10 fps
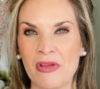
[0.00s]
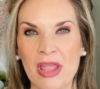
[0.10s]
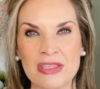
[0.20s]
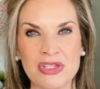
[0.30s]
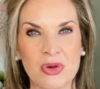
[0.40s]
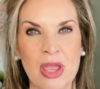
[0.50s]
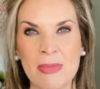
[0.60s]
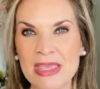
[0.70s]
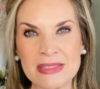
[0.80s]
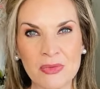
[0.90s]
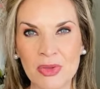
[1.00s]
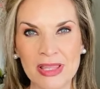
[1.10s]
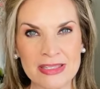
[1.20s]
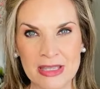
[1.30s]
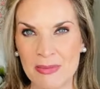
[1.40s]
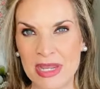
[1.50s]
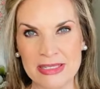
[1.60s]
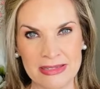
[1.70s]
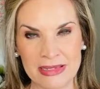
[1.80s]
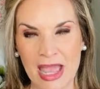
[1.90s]
on their Instagram isn't really
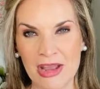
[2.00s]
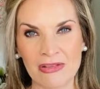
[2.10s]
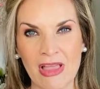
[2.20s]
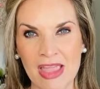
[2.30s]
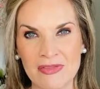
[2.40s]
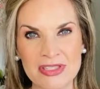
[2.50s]
somebody's entire life.